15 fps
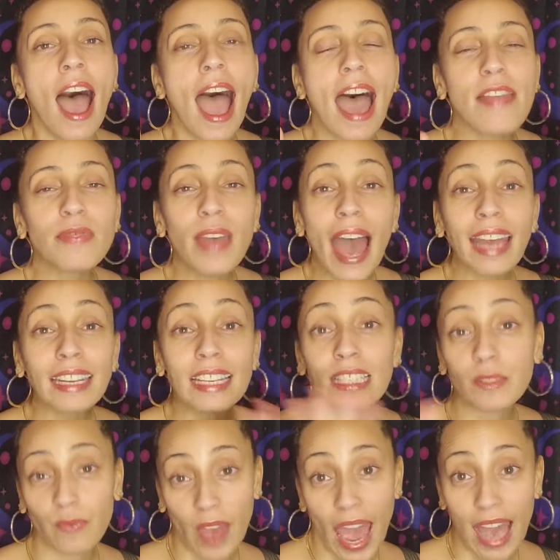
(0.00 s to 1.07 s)
and that
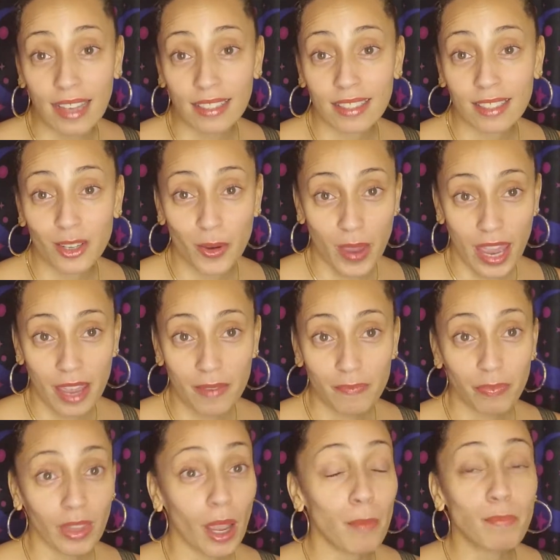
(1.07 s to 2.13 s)
is vast,
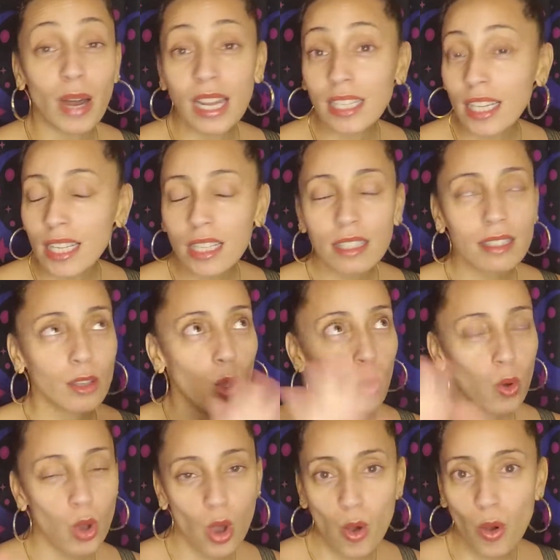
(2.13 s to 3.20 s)
okay? Abundance,
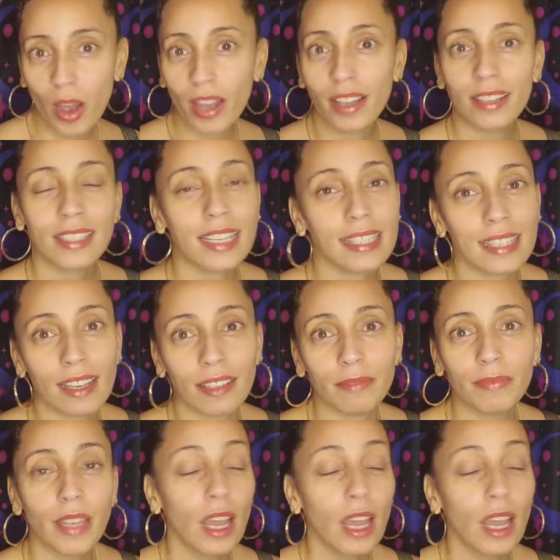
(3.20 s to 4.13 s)
woo, listen.